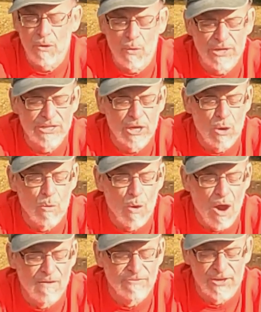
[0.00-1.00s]
going to
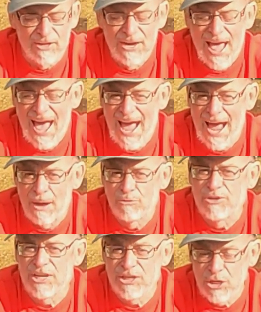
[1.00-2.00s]
go over
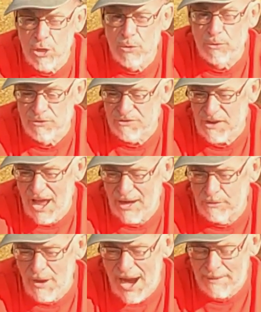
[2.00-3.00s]
how to use
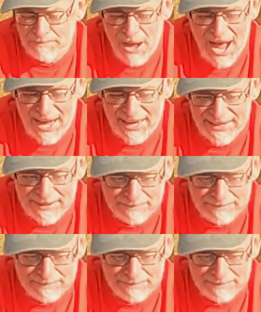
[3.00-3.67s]
a ground pod.